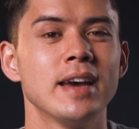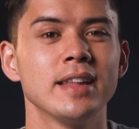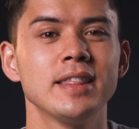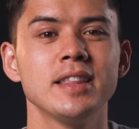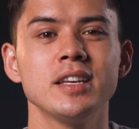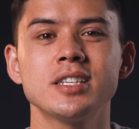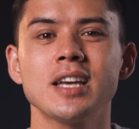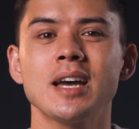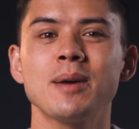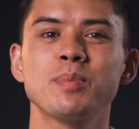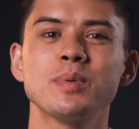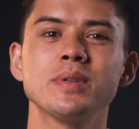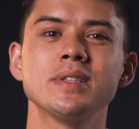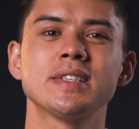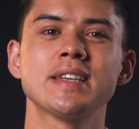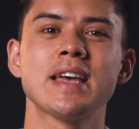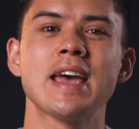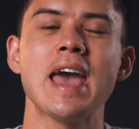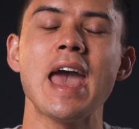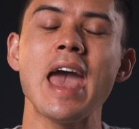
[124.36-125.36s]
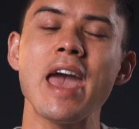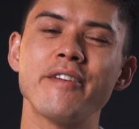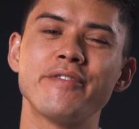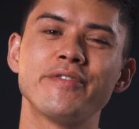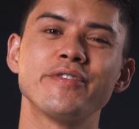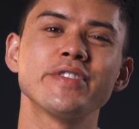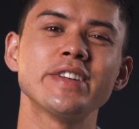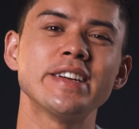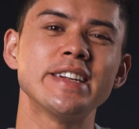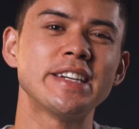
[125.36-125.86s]
And this happens
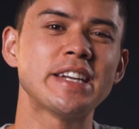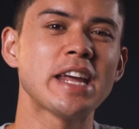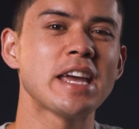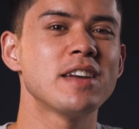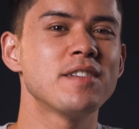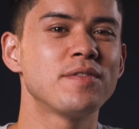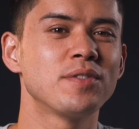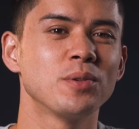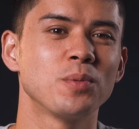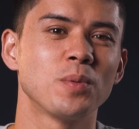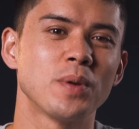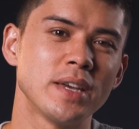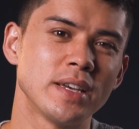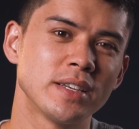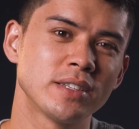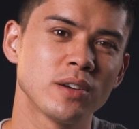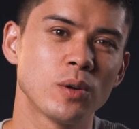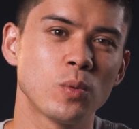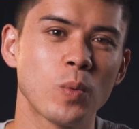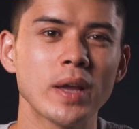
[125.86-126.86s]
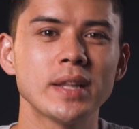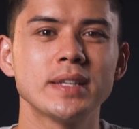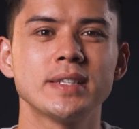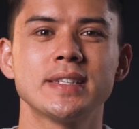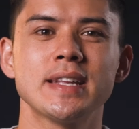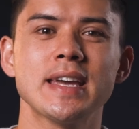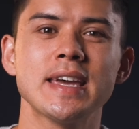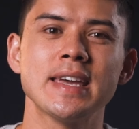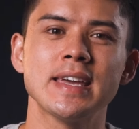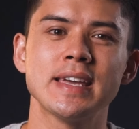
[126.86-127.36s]
every day of the week. So
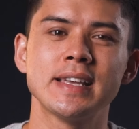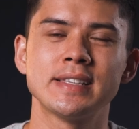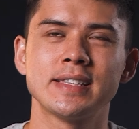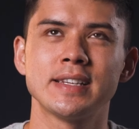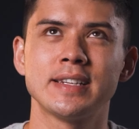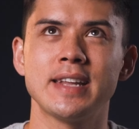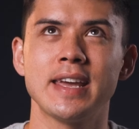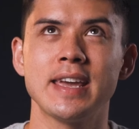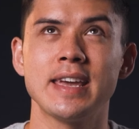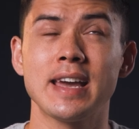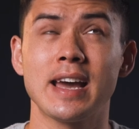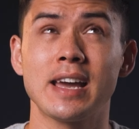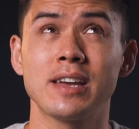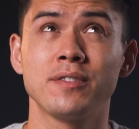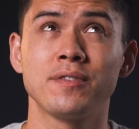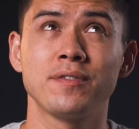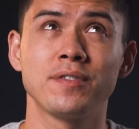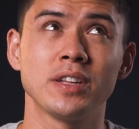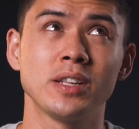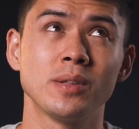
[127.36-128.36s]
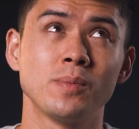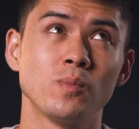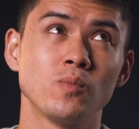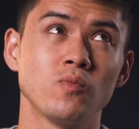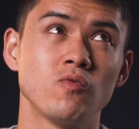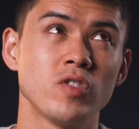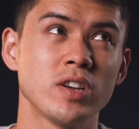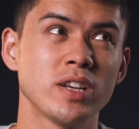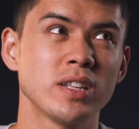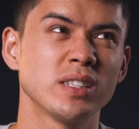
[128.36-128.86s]
Wednesday is the day I
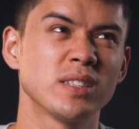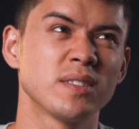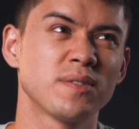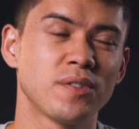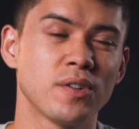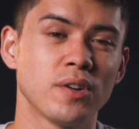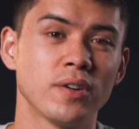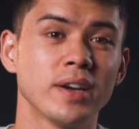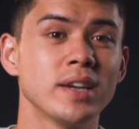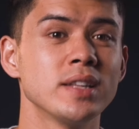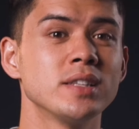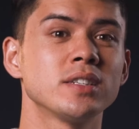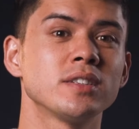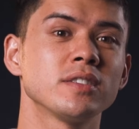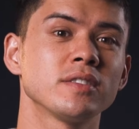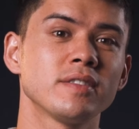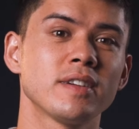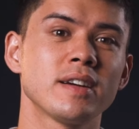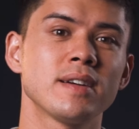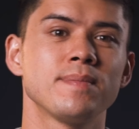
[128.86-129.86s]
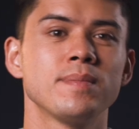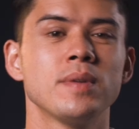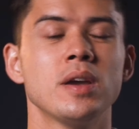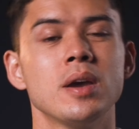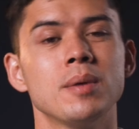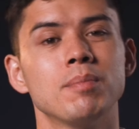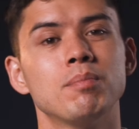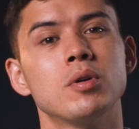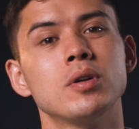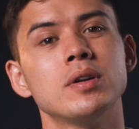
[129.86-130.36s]
film reels for Instagram.
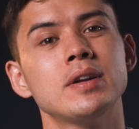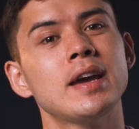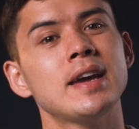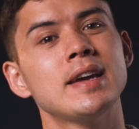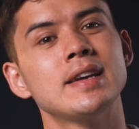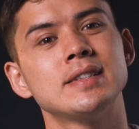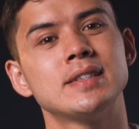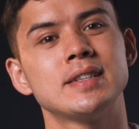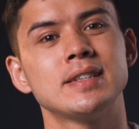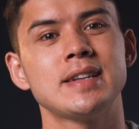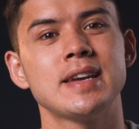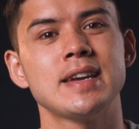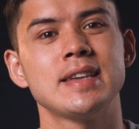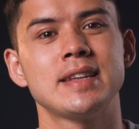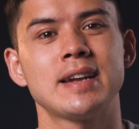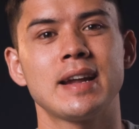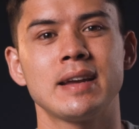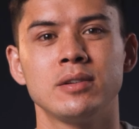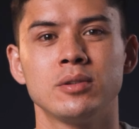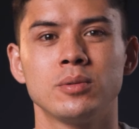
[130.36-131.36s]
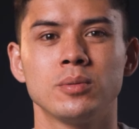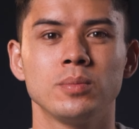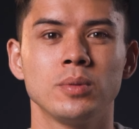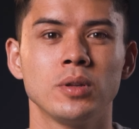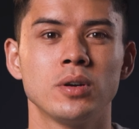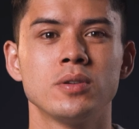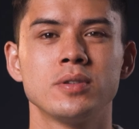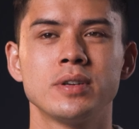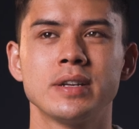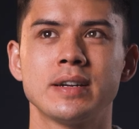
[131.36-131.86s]
Monday is the day that I
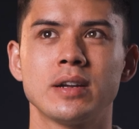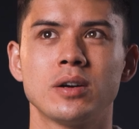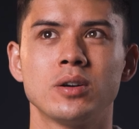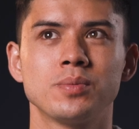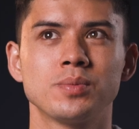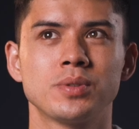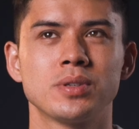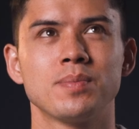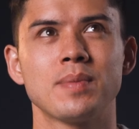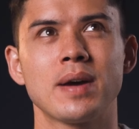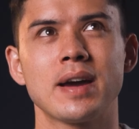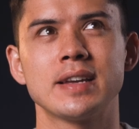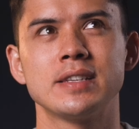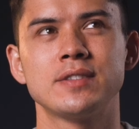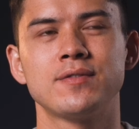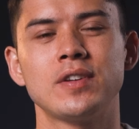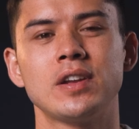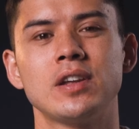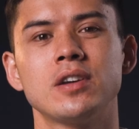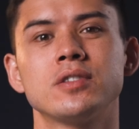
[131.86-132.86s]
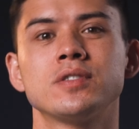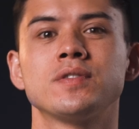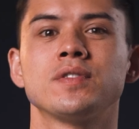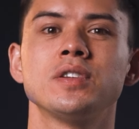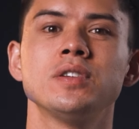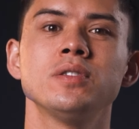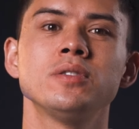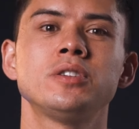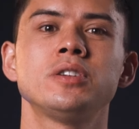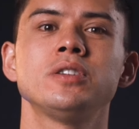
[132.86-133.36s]
upload and up to optimize videos
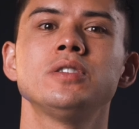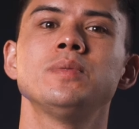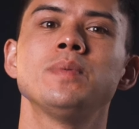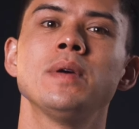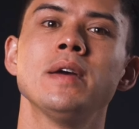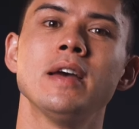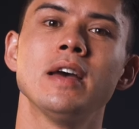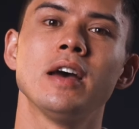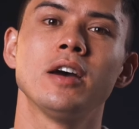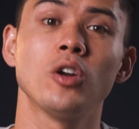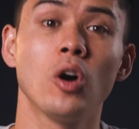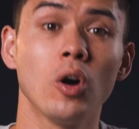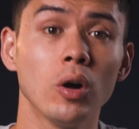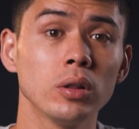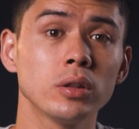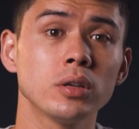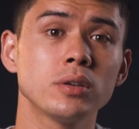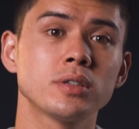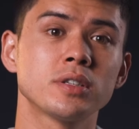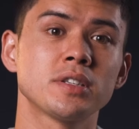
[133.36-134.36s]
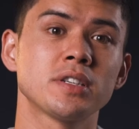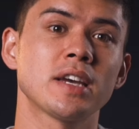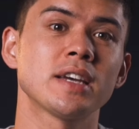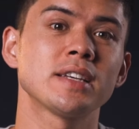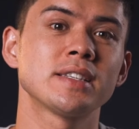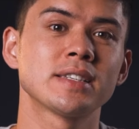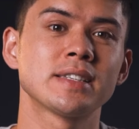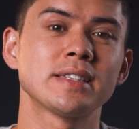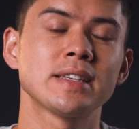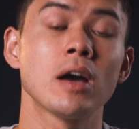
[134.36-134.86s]
for YouTube. And all those
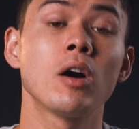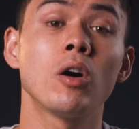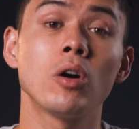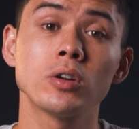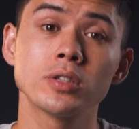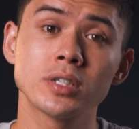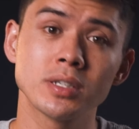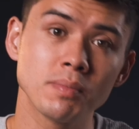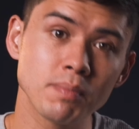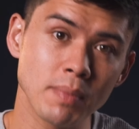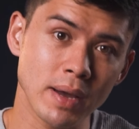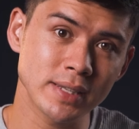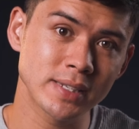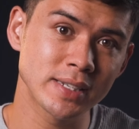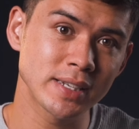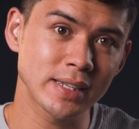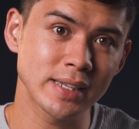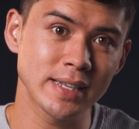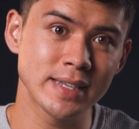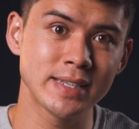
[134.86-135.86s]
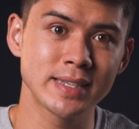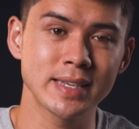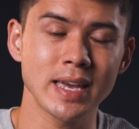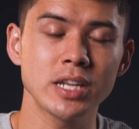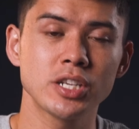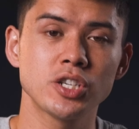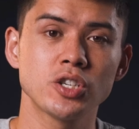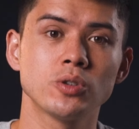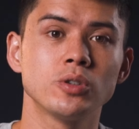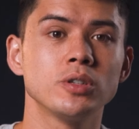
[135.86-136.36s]
tasks are automatically
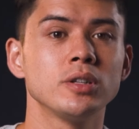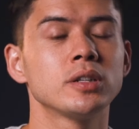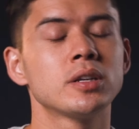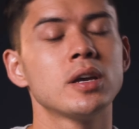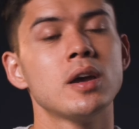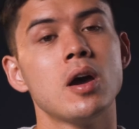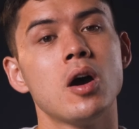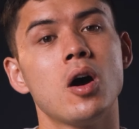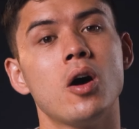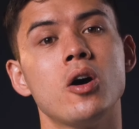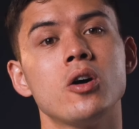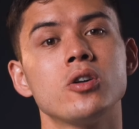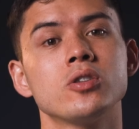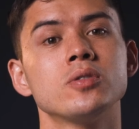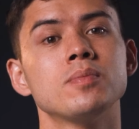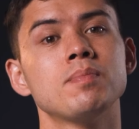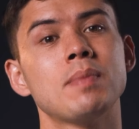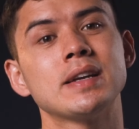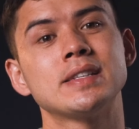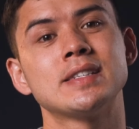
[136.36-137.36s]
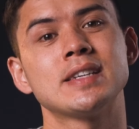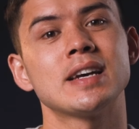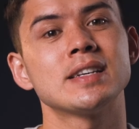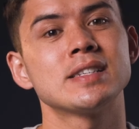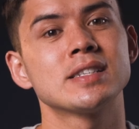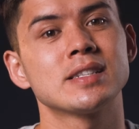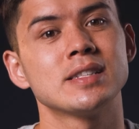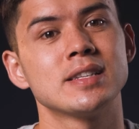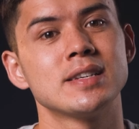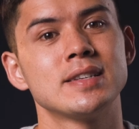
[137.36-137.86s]
scheduled on my
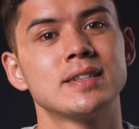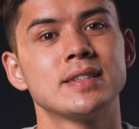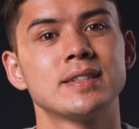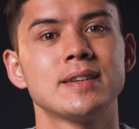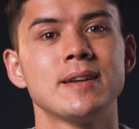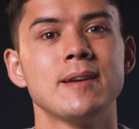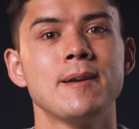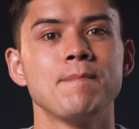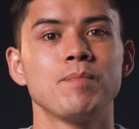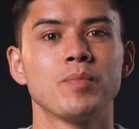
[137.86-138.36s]
task list.